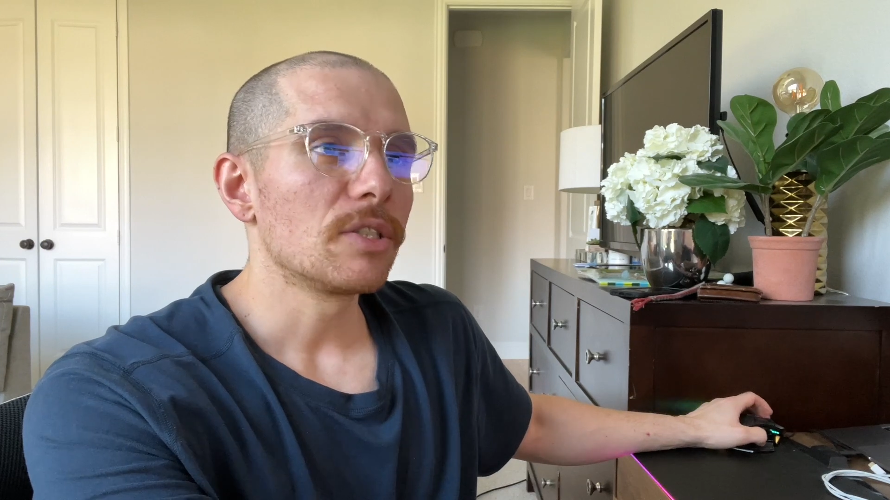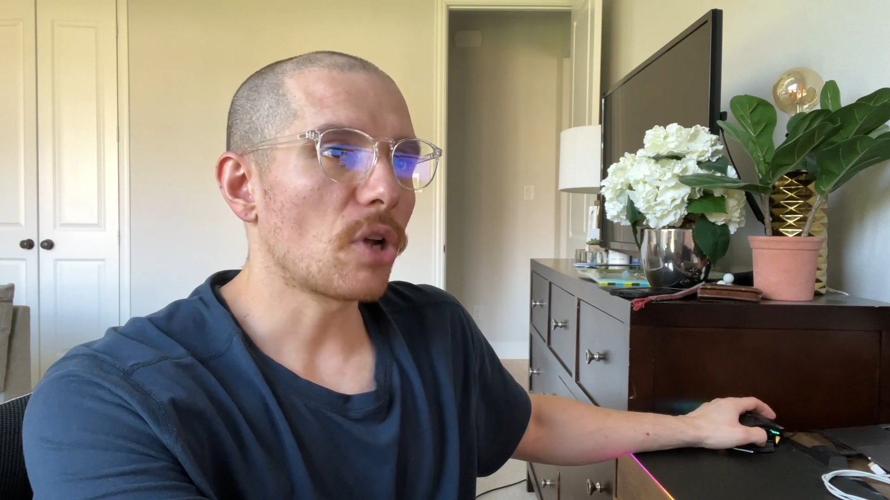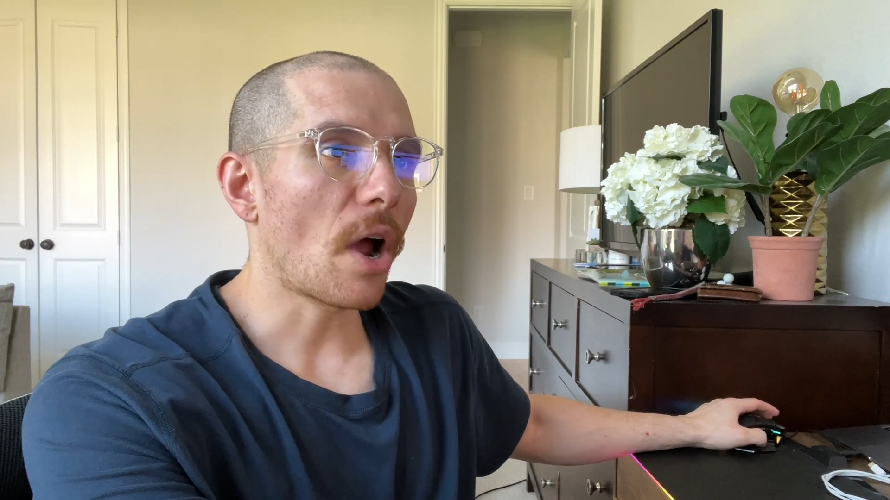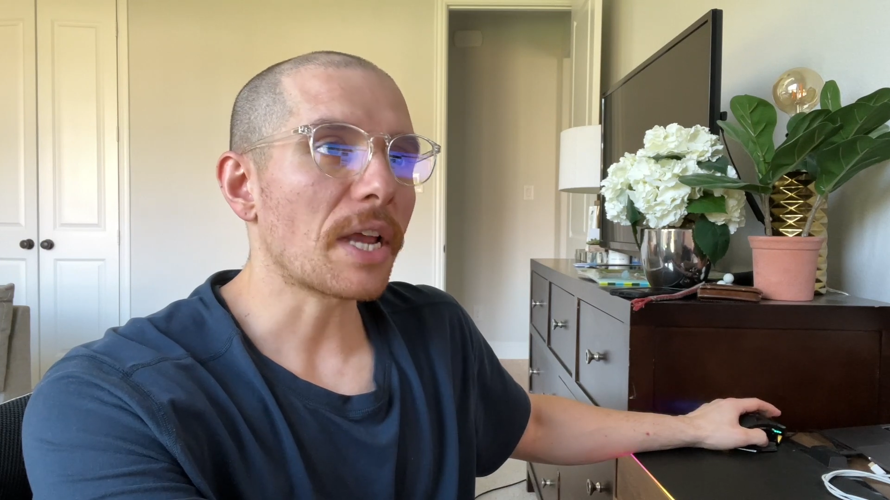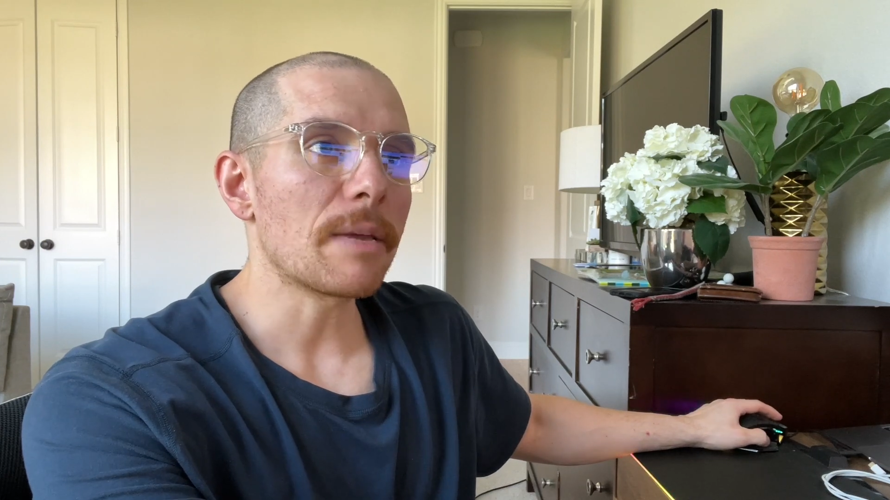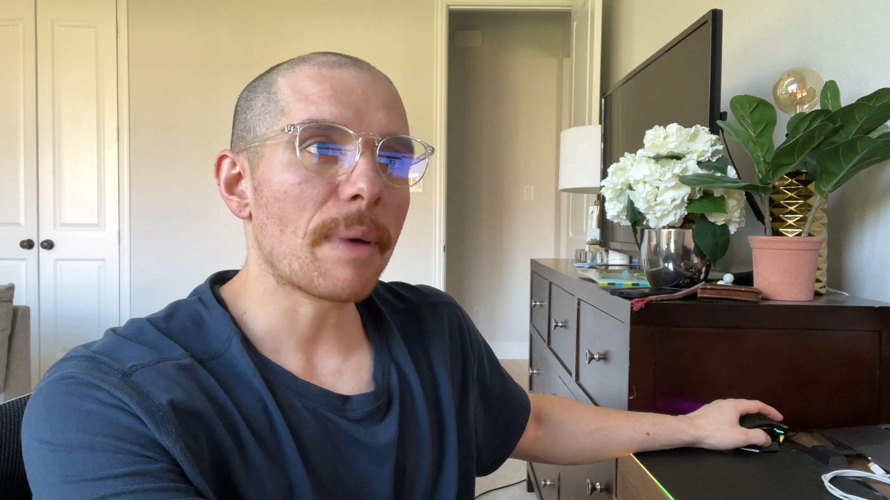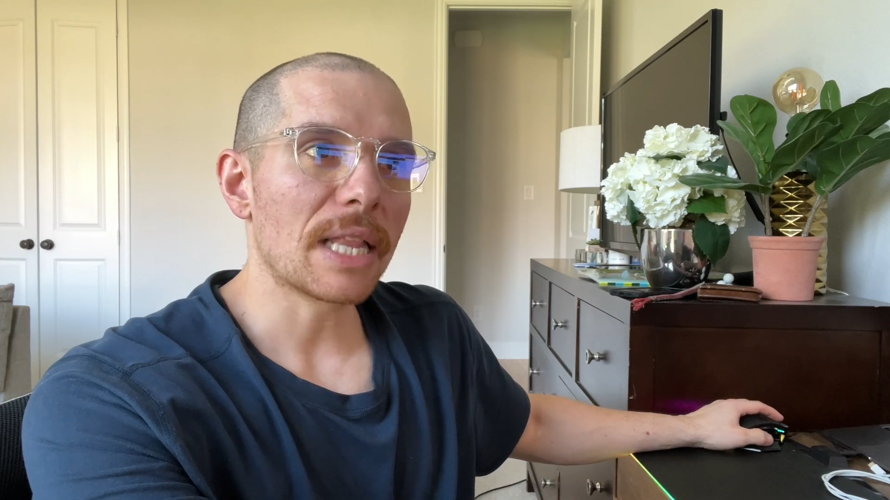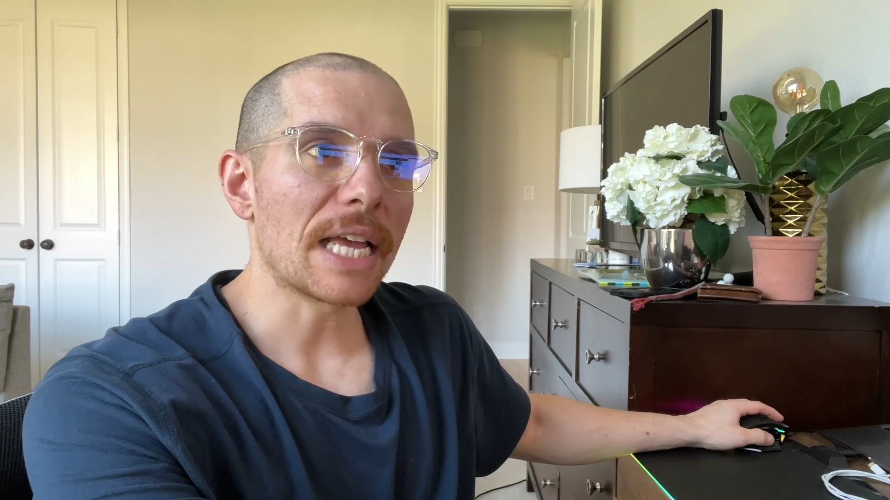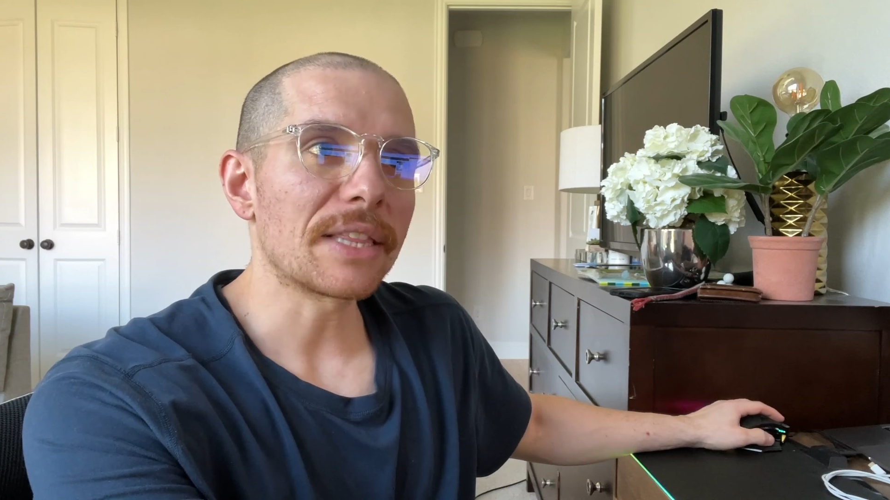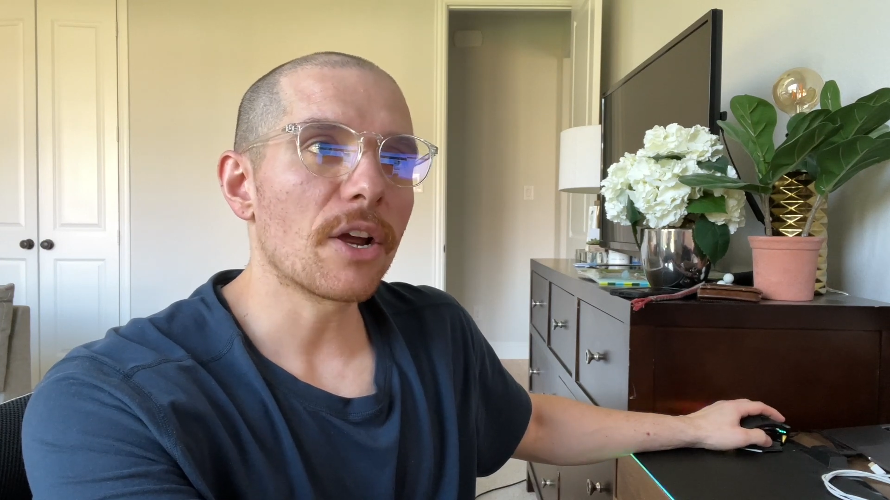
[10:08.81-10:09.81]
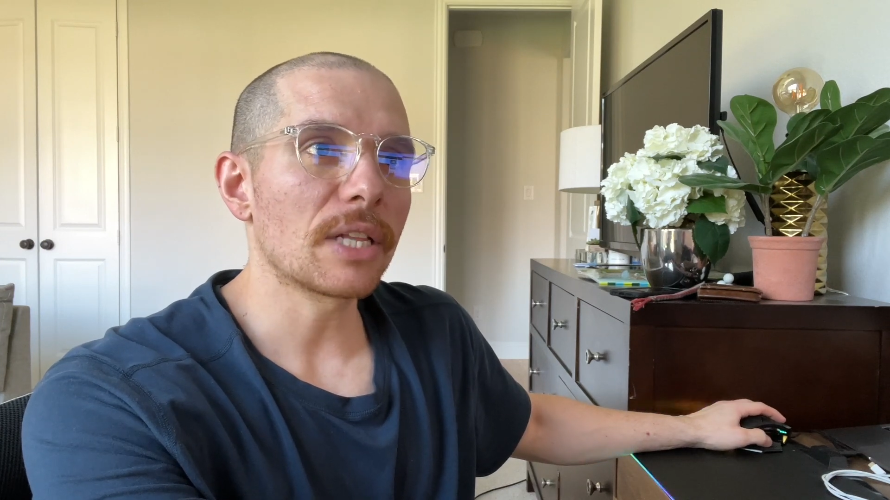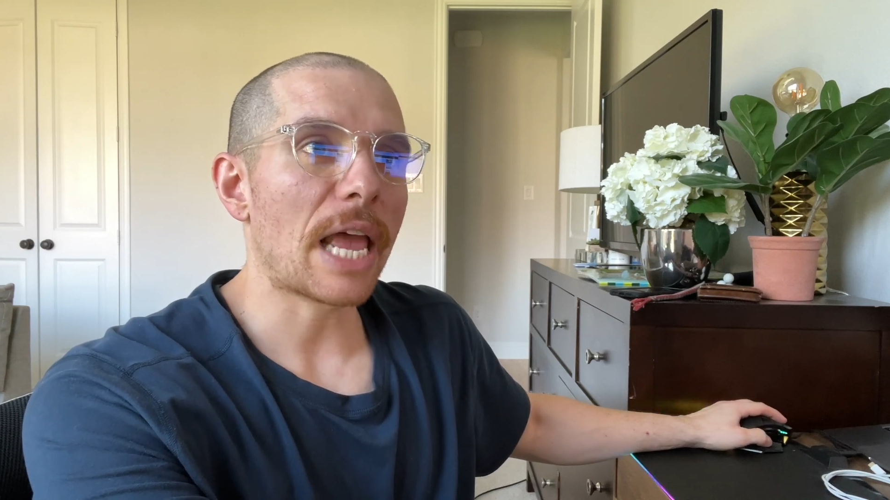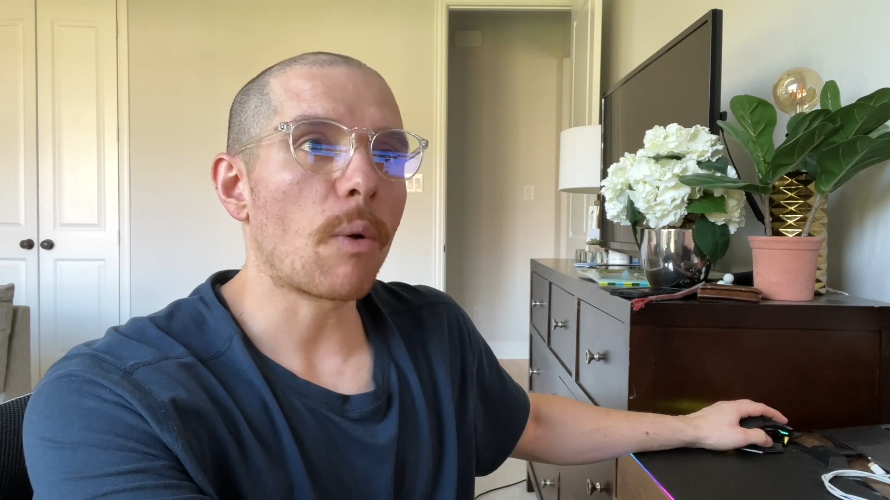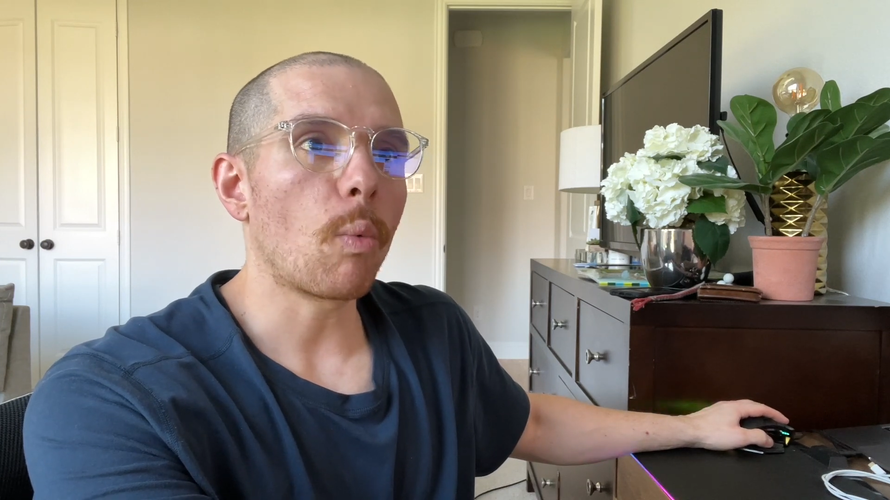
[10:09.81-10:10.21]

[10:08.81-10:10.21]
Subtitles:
talking about like there are like